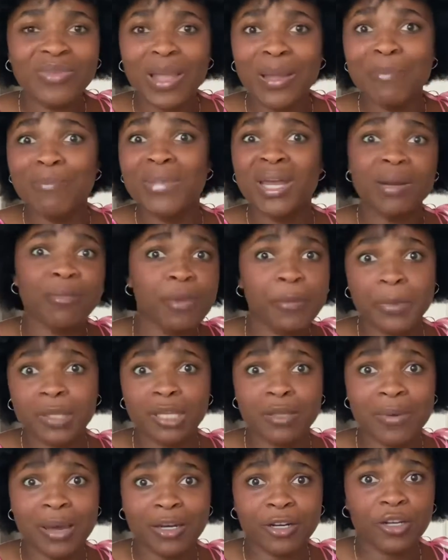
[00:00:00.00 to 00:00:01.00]
minimum on the
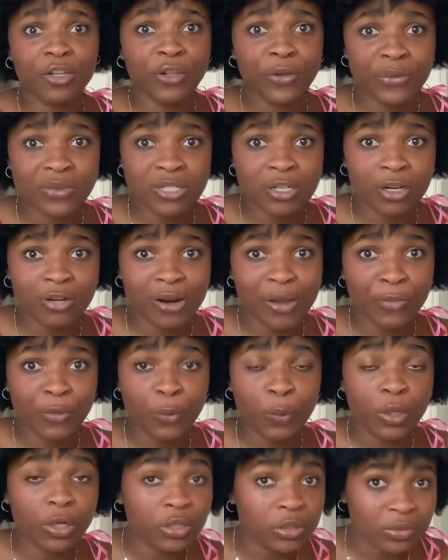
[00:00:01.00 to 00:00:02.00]
amount of clothes that are around the
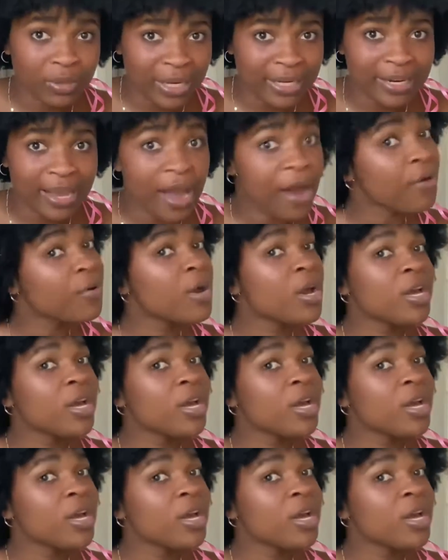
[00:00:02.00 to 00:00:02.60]
world right now.